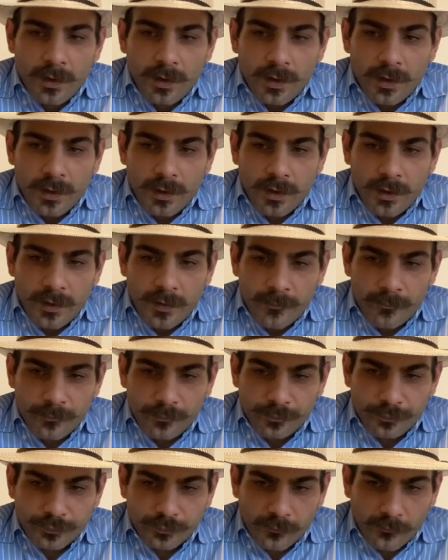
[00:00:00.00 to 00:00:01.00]

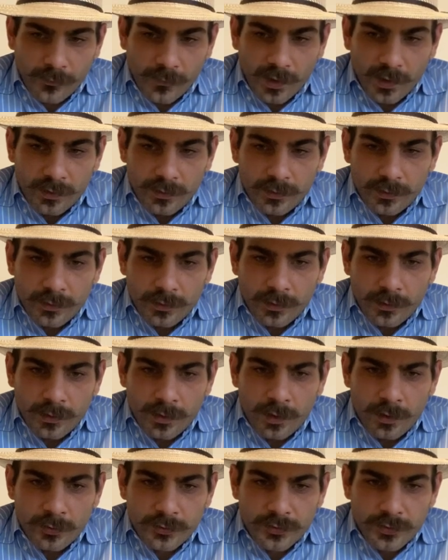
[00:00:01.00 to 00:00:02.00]

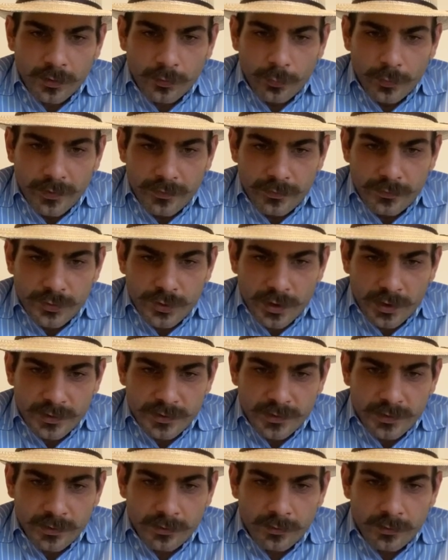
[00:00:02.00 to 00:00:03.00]
Also, with
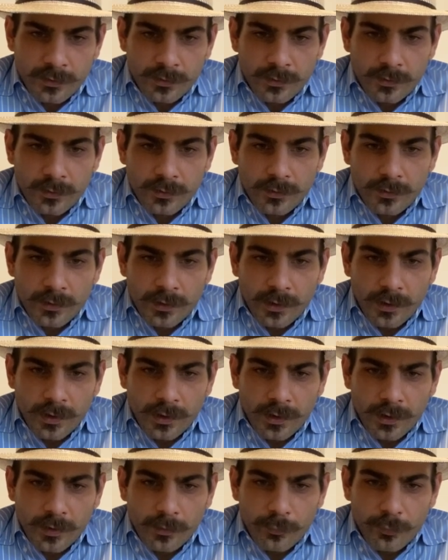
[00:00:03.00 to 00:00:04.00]
Justin
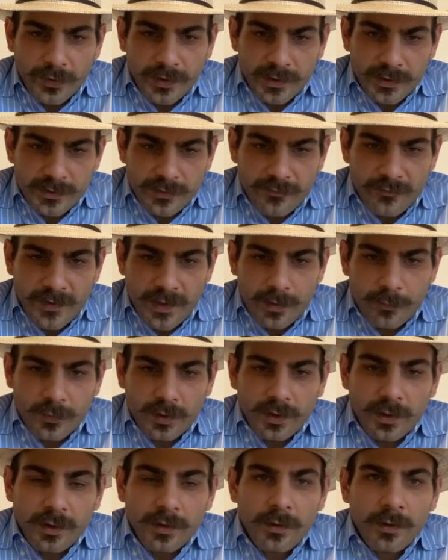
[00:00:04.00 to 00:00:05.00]
brands of
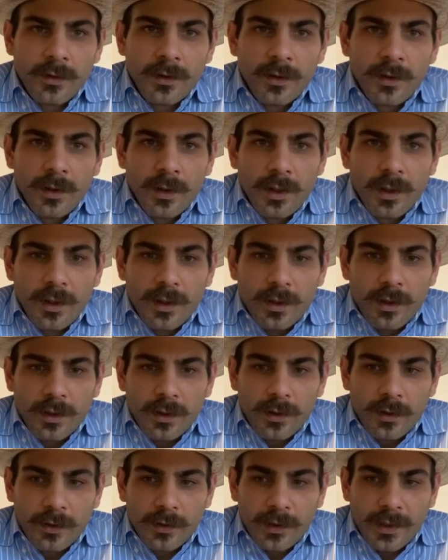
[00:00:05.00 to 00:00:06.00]
family,
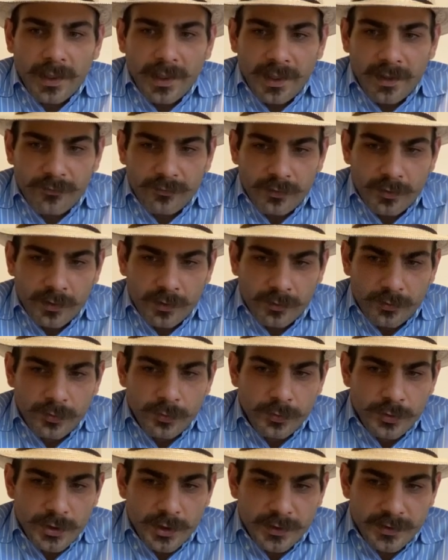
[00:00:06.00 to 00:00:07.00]
I have the
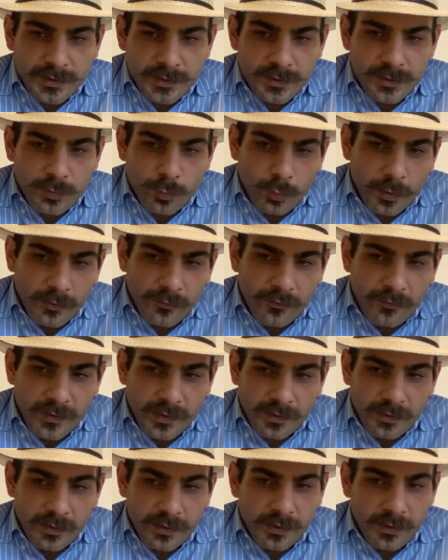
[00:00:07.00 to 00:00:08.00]
two Justins, one
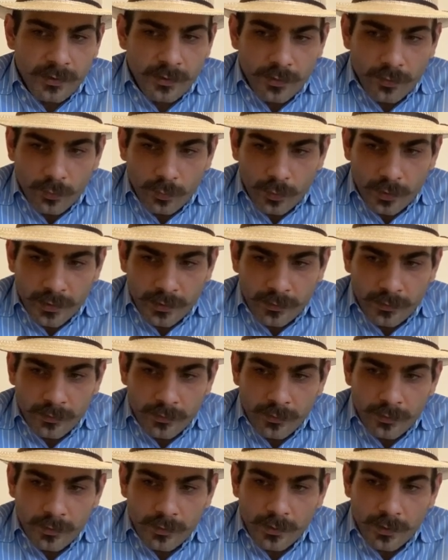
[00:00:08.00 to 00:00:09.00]
fit good, one
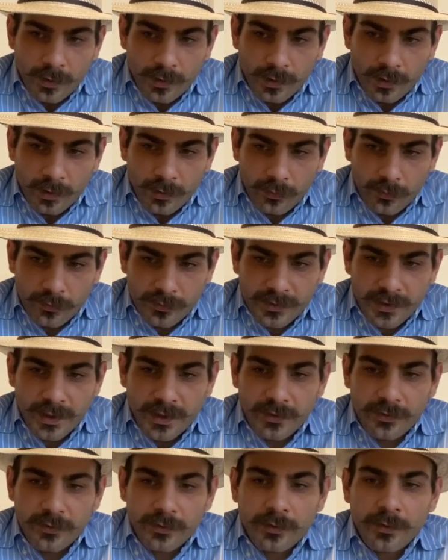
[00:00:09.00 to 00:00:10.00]
a little
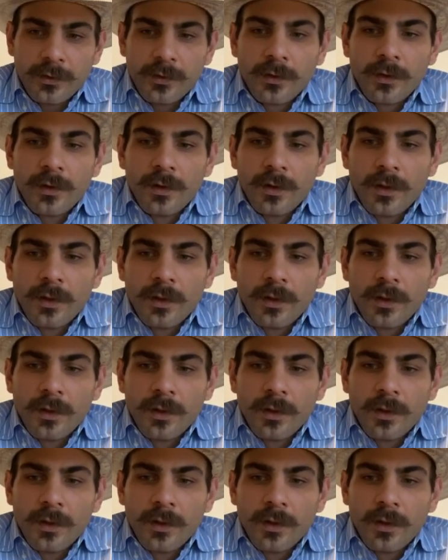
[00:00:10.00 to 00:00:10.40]
tighter.